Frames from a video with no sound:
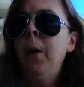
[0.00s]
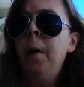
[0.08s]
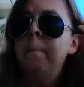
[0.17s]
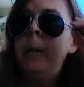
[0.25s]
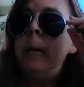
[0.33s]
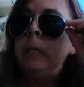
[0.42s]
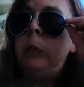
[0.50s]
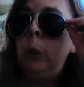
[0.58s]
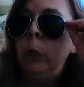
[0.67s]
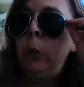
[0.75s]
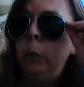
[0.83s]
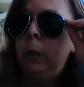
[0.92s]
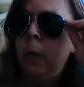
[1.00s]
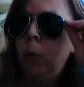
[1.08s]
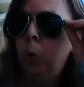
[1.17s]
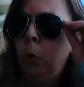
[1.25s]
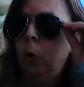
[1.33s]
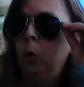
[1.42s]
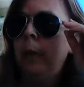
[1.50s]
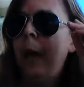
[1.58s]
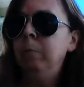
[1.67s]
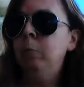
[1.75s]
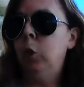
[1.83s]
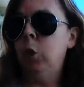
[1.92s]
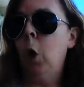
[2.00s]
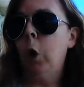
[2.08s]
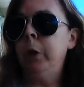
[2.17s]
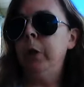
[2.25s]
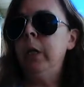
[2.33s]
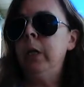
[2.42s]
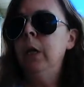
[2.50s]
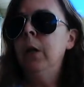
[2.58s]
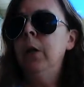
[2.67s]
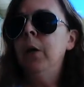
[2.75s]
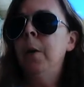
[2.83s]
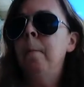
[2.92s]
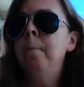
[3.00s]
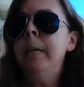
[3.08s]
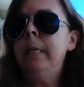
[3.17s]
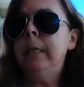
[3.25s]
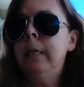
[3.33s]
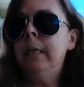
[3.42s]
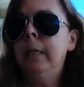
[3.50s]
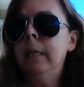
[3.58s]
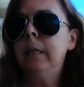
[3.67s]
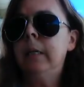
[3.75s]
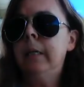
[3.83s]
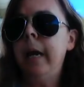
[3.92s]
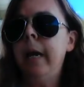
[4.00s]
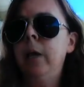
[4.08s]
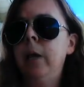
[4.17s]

Me too, said a girl named Charlotte. Mrs. said,